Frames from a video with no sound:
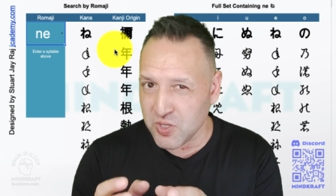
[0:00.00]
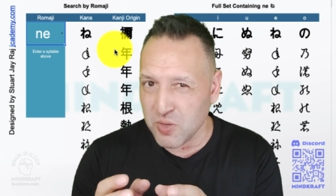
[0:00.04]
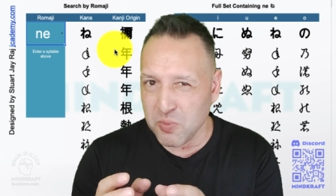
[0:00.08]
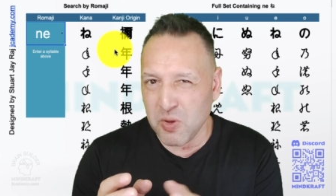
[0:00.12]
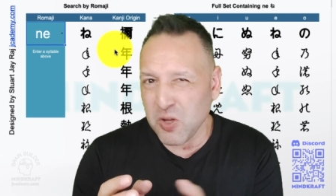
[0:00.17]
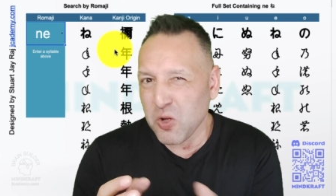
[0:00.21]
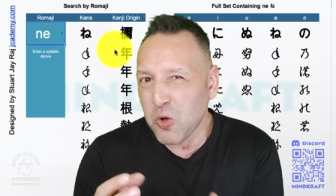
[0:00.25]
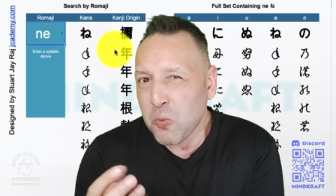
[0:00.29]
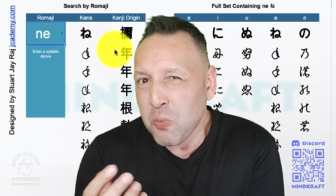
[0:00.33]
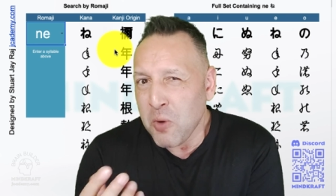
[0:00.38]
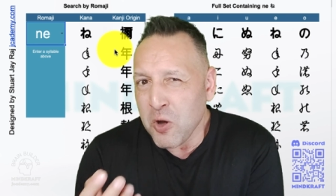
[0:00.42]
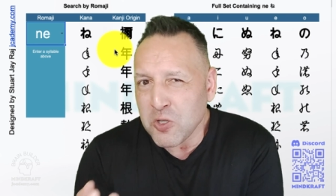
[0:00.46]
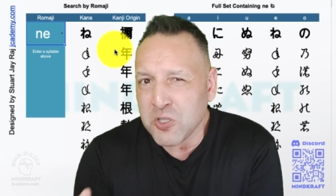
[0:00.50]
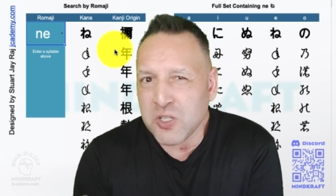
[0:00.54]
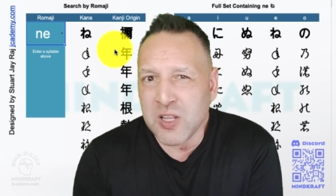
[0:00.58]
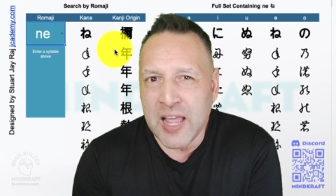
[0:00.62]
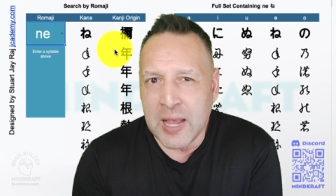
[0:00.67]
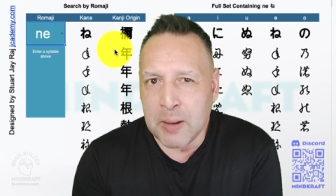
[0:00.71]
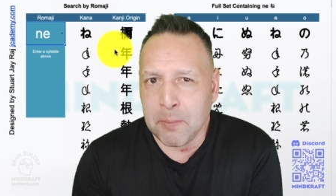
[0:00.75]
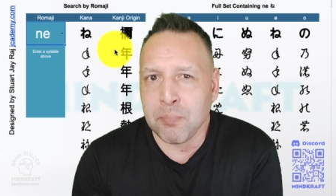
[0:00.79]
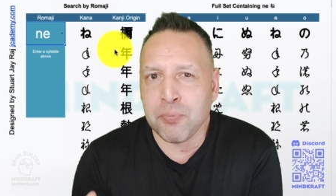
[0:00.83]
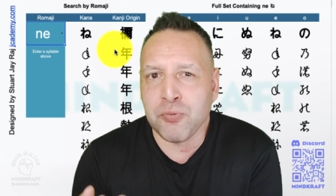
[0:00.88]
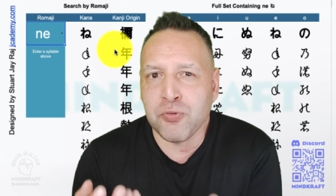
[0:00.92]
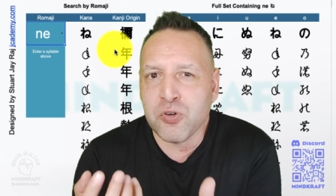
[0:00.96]
almost
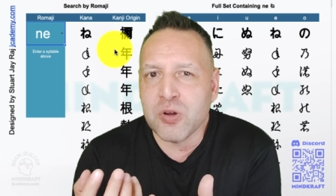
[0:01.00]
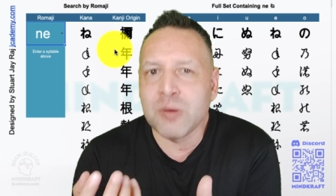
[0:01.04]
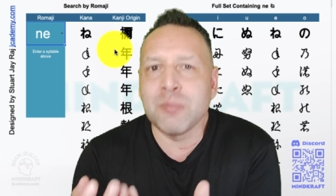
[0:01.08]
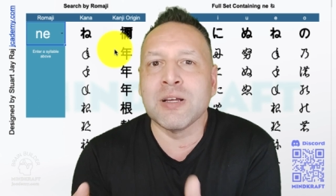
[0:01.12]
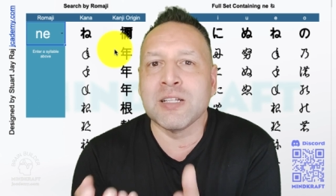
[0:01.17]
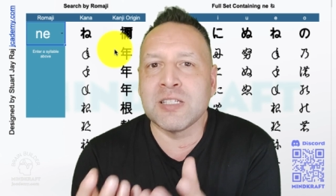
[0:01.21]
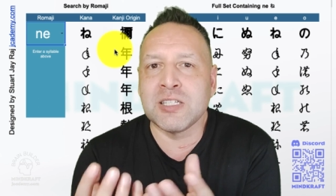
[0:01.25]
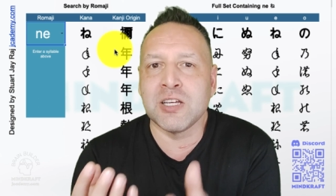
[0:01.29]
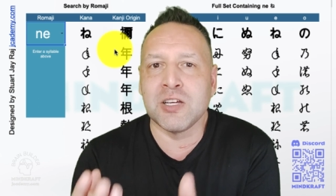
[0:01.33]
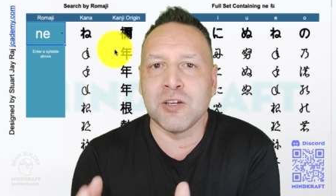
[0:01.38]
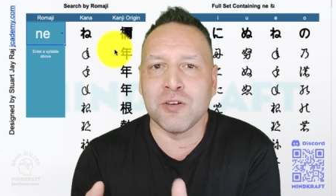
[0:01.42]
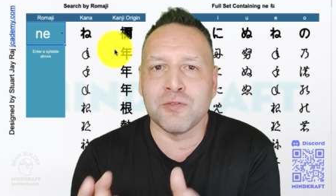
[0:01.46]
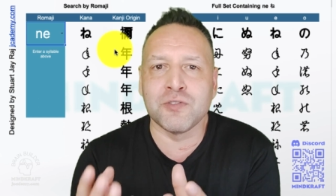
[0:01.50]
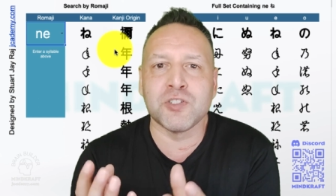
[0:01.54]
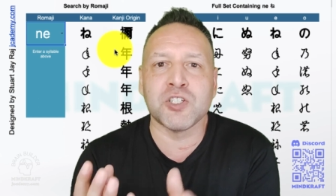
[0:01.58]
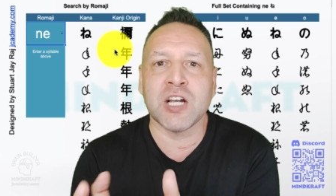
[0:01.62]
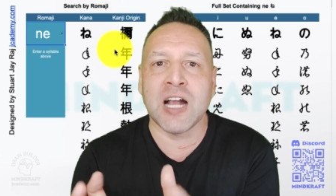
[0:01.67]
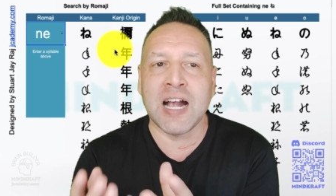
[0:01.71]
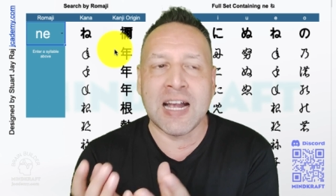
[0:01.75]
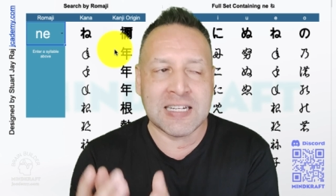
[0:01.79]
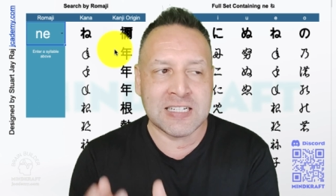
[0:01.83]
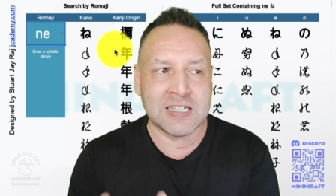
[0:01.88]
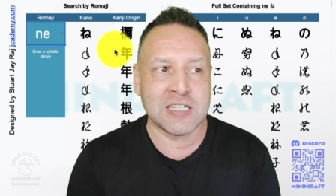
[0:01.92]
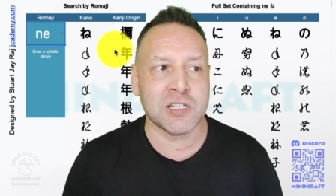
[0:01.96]
like primitive
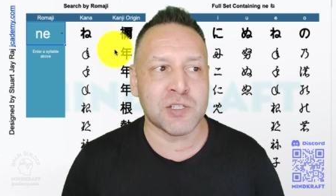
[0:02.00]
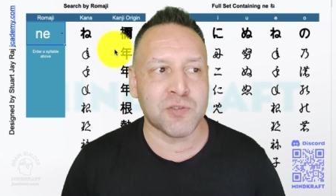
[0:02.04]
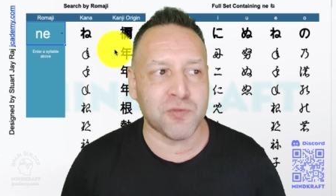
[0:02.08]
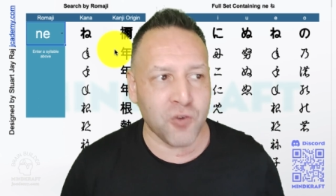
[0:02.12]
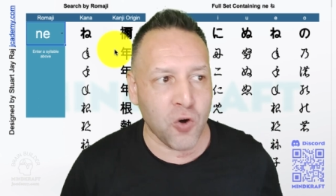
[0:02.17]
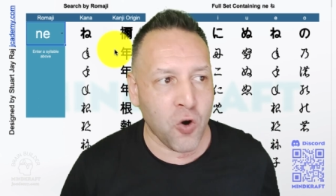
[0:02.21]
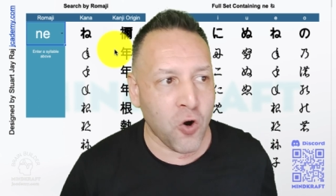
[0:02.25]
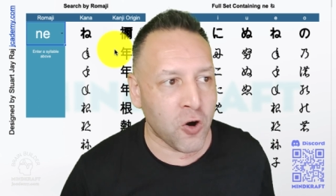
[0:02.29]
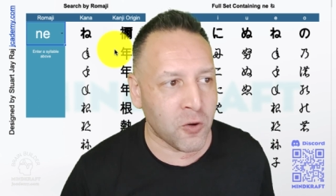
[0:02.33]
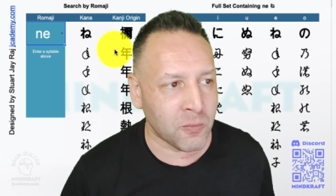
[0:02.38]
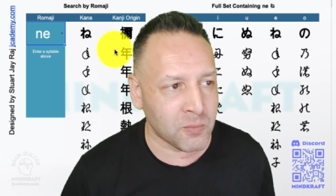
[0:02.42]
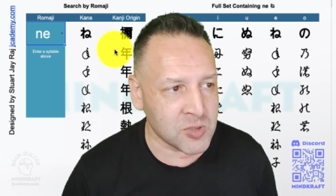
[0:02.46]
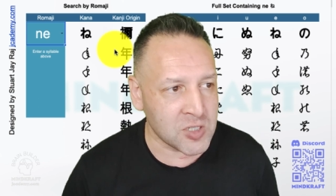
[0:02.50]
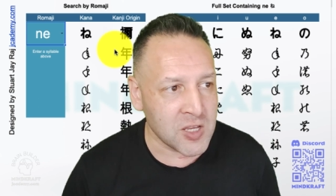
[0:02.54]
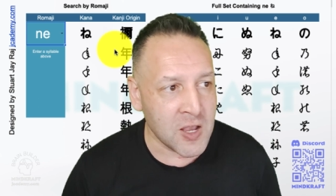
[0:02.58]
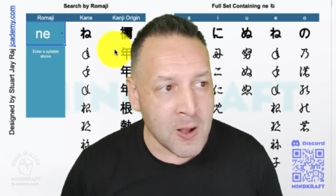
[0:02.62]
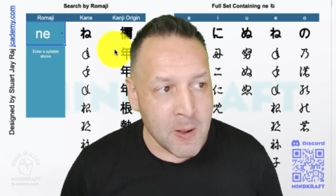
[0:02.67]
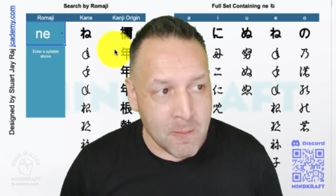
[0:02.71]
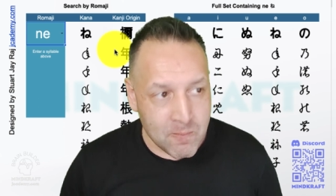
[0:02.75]
Chinese forms